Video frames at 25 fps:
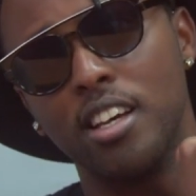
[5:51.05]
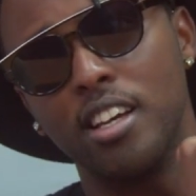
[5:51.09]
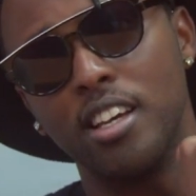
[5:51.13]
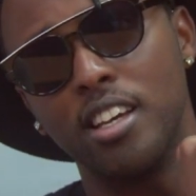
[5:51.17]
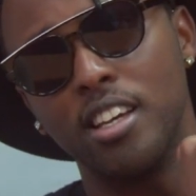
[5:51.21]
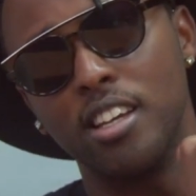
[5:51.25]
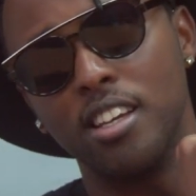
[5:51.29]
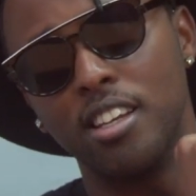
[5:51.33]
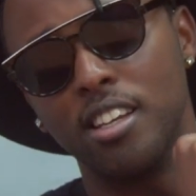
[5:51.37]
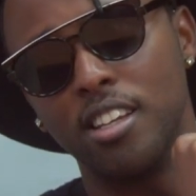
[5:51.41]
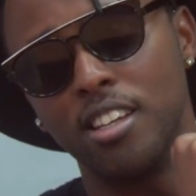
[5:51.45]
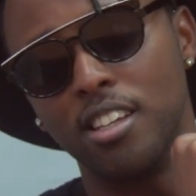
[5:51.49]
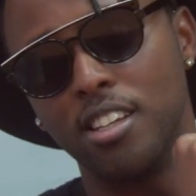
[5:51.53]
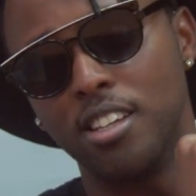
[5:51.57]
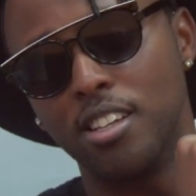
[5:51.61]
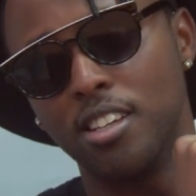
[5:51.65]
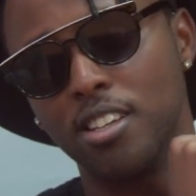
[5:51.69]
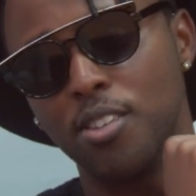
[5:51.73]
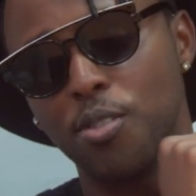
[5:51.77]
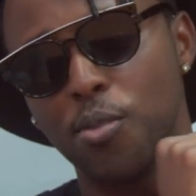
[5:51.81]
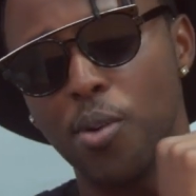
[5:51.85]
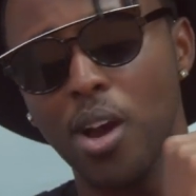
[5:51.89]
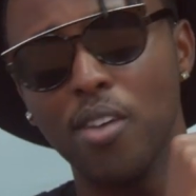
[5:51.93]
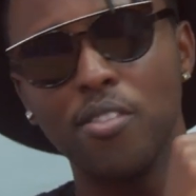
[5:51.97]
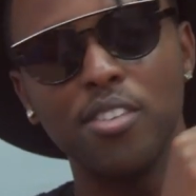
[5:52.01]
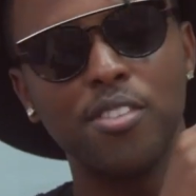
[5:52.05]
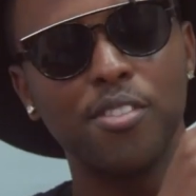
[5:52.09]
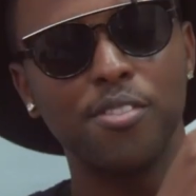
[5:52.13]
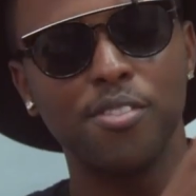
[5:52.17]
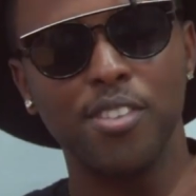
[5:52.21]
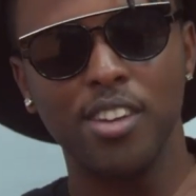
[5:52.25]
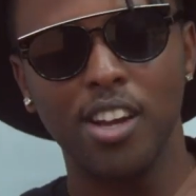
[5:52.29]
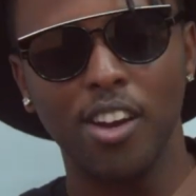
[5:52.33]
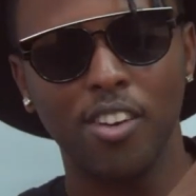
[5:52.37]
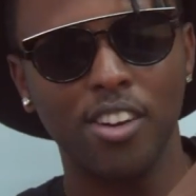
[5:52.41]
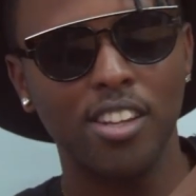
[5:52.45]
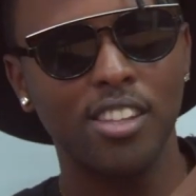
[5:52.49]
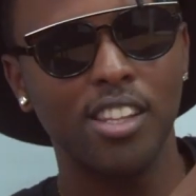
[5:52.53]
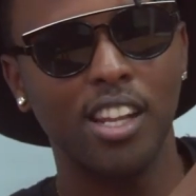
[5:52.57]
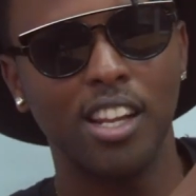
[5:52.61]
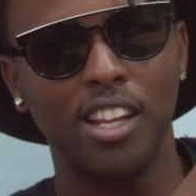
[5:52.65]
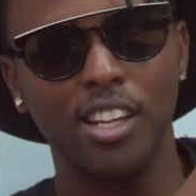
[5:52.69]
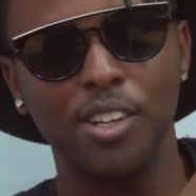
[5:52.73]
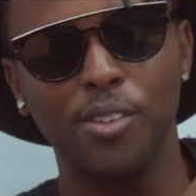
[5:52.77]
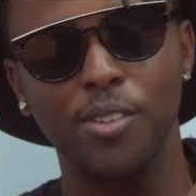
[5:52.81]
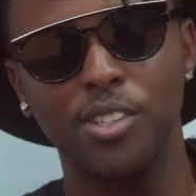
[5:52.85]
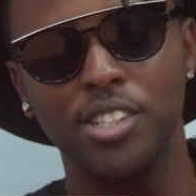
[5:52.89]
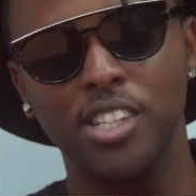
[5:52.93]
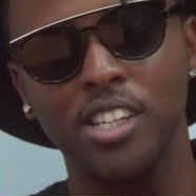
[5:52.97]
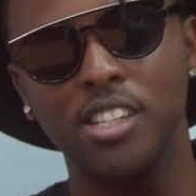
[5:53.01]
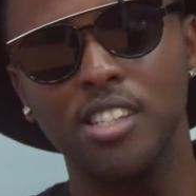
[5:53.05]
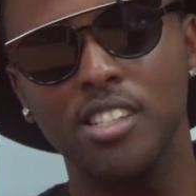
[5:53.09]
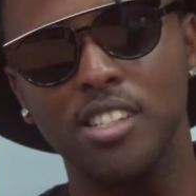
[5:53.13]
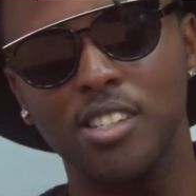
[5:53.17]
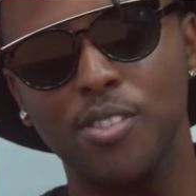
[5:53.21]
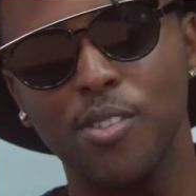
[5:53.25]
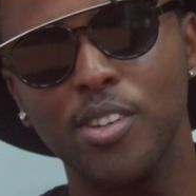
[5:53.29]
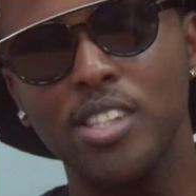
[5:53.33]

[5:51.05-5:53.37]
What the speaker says: And we haven't figured out the language yet.